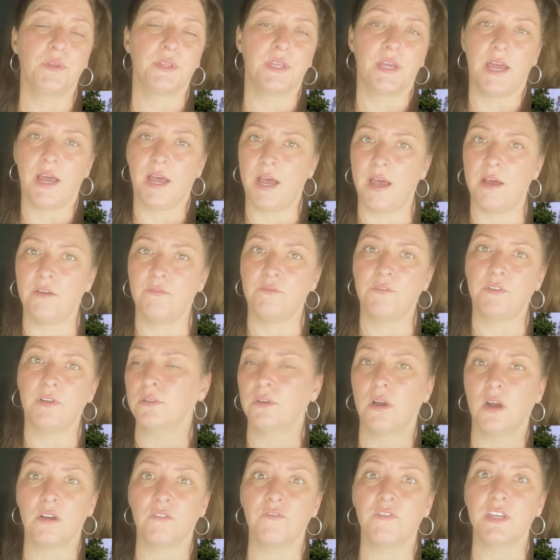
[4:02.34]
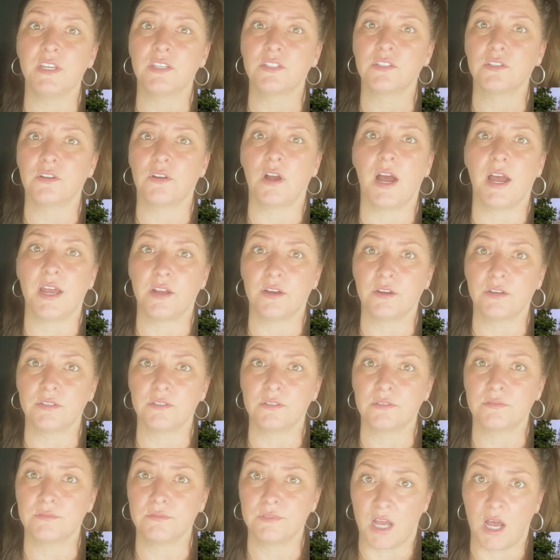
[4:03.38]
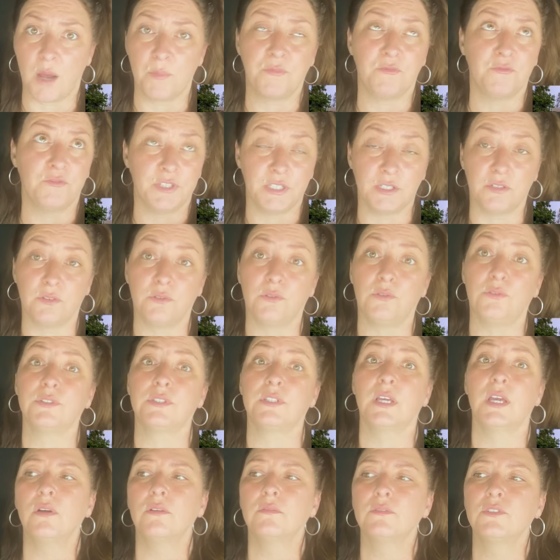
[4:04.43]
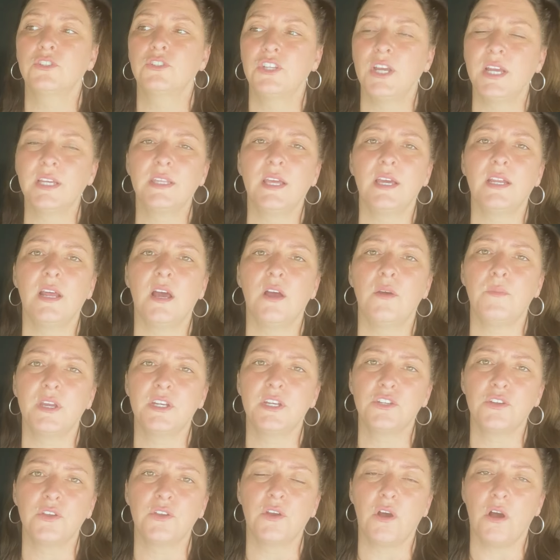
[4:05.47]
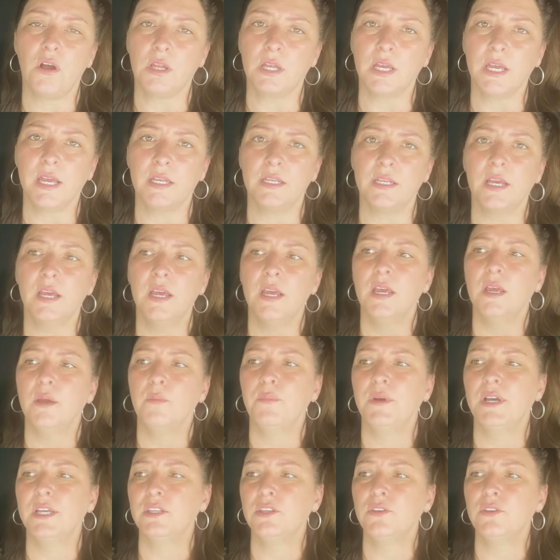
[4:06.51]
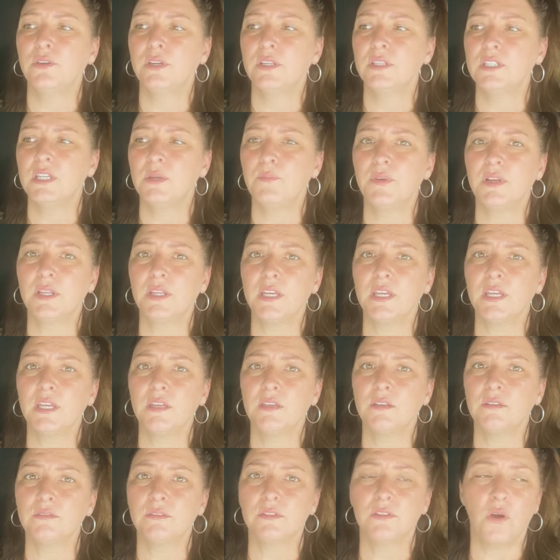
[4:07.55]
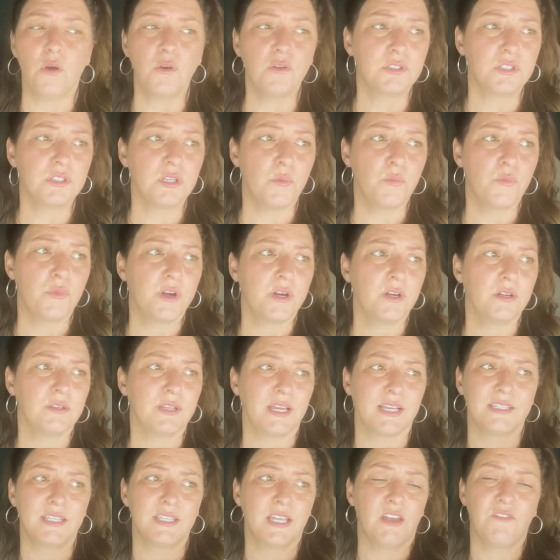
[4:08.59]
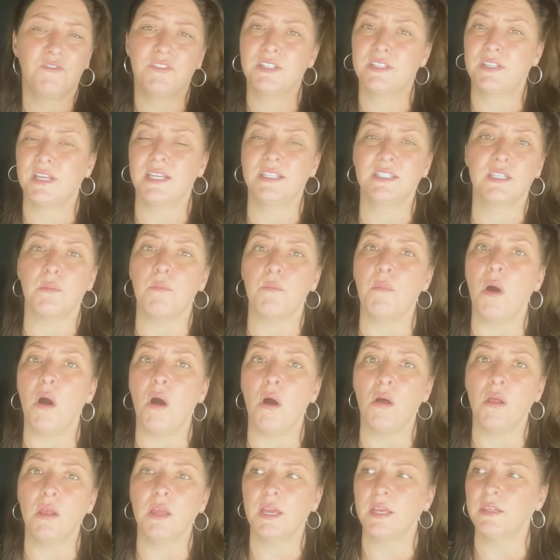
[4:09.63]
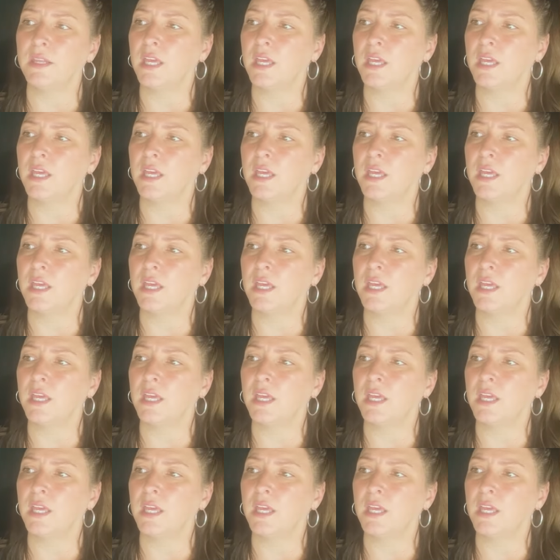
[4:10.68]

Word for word: that have RVs or higher top vehicles. Check that out, make sure you call ahead. But you can typically go somewhere, like say if it's, it's the mall and